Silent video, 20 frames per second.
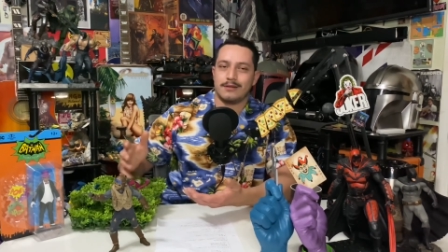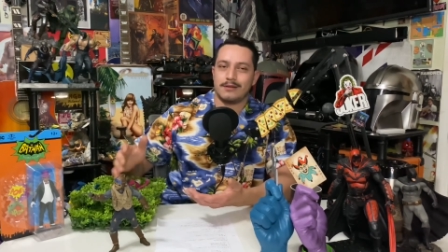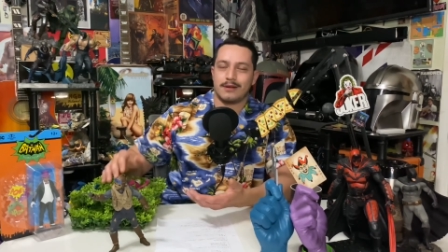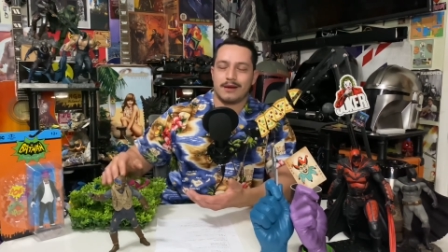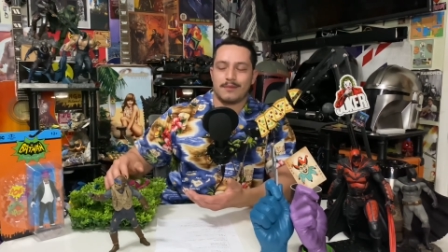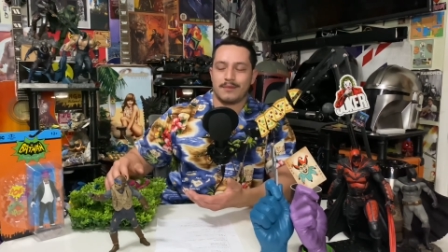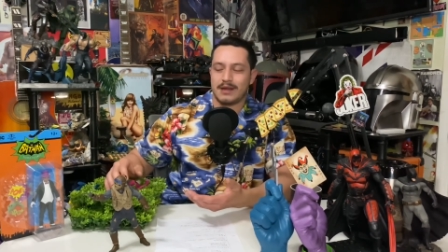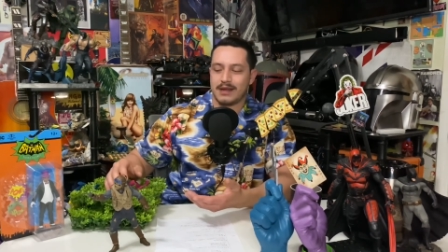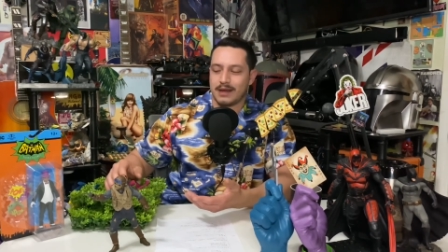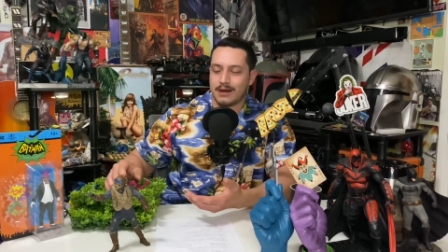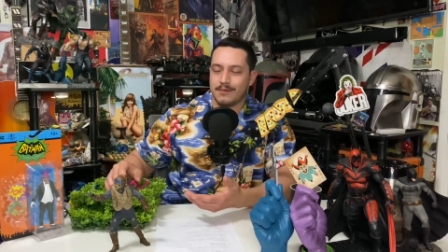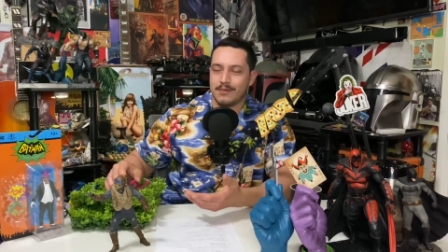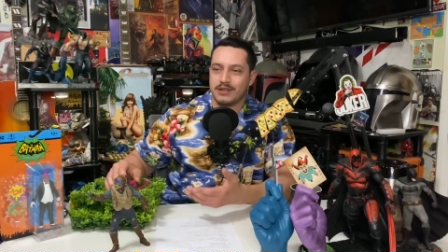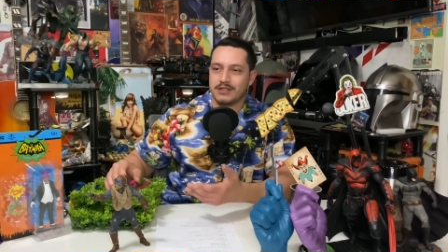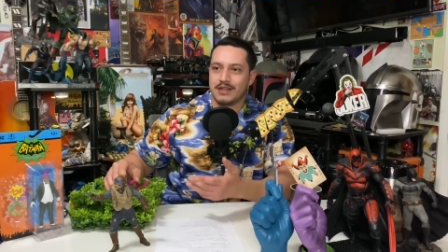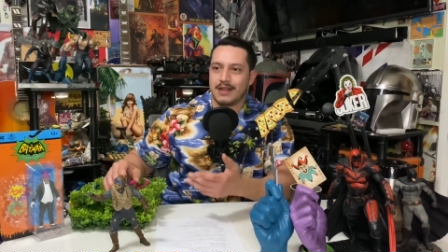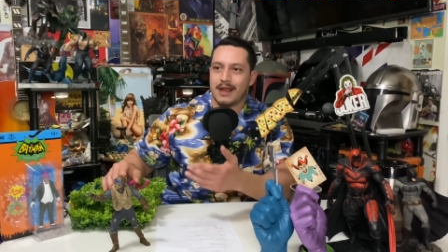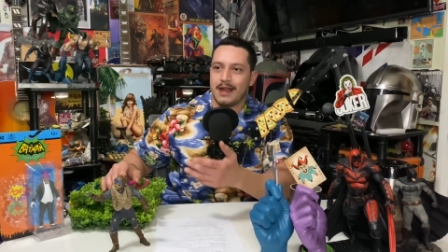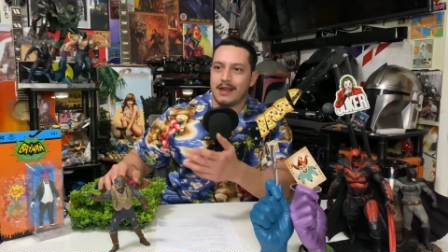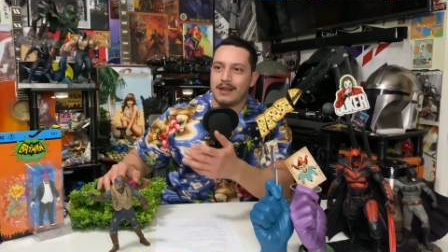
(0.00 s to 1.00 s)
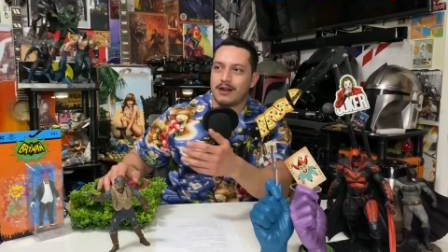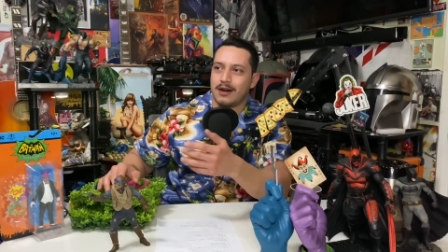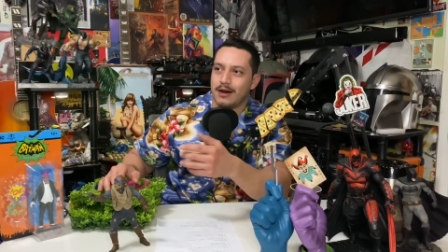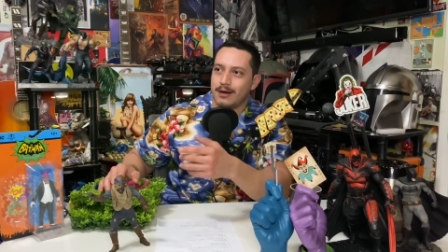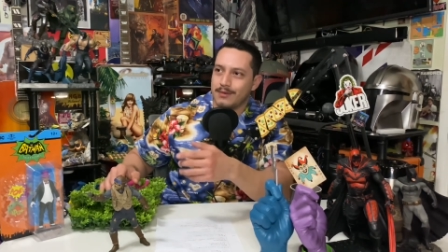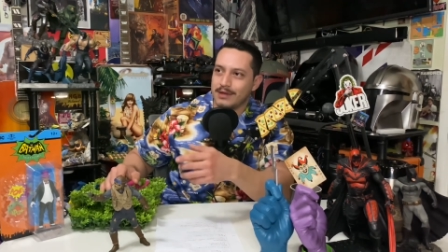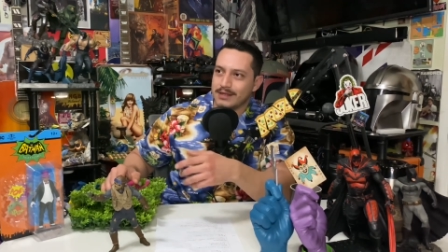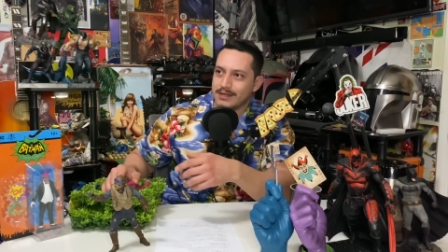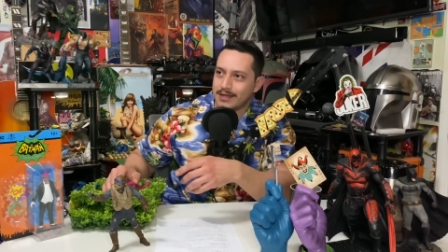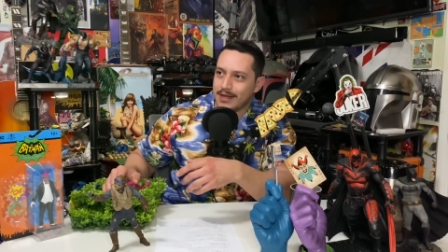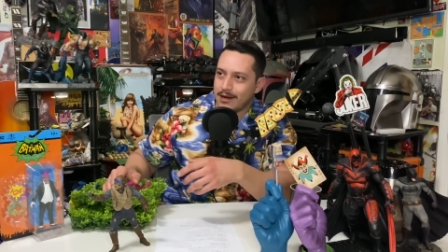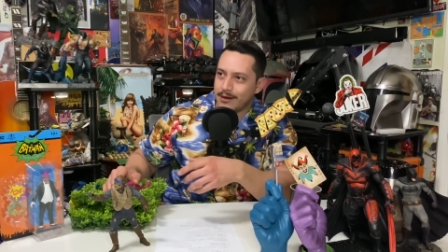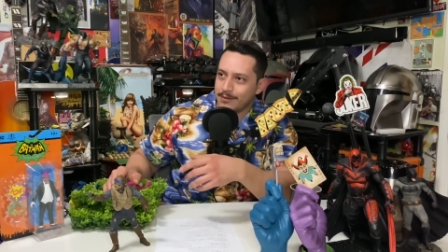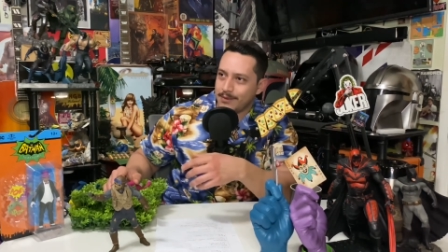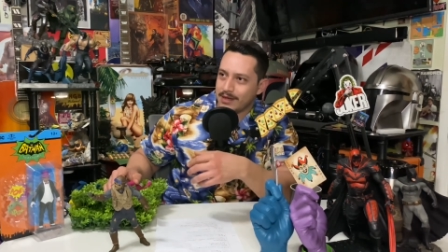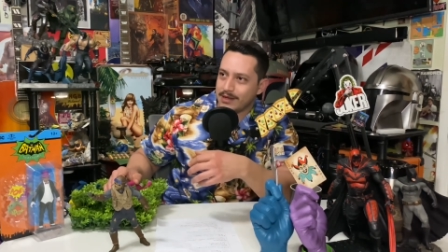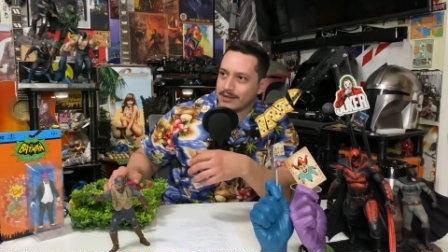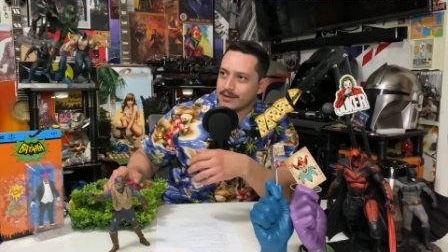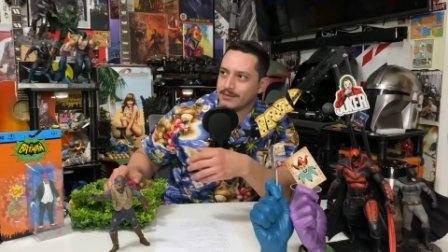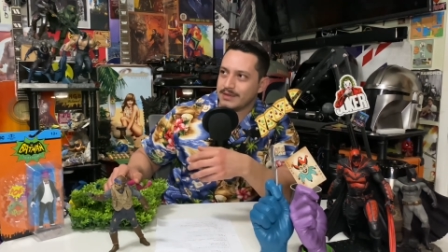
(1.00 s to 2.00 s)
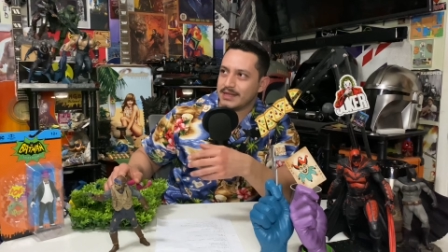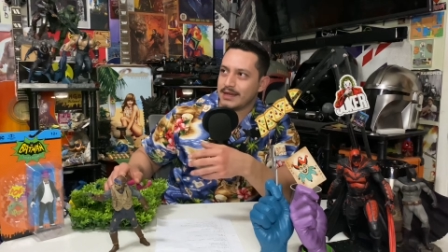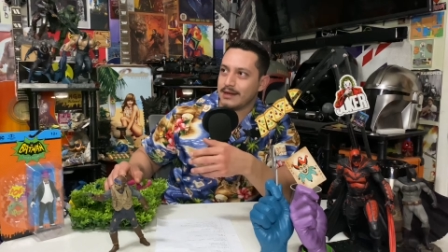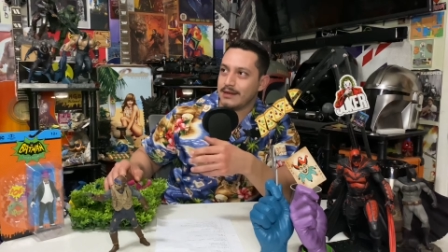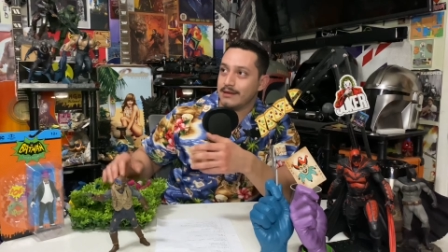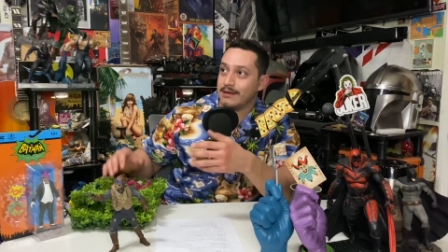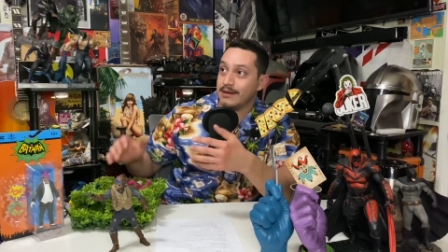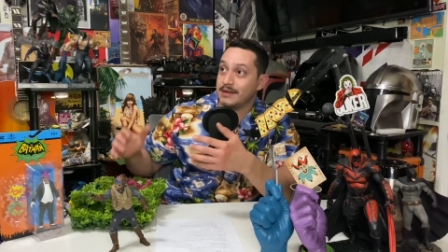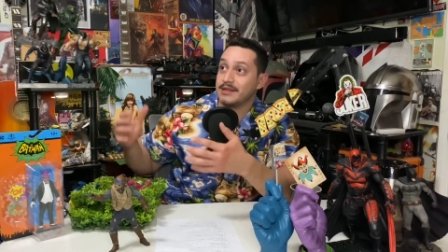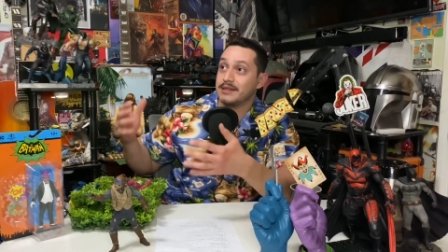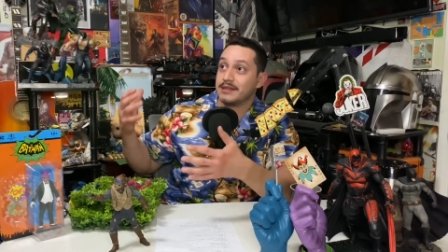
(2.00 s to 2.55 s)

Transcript: I'm gonna get a bunch of hate comments now because I'm saying this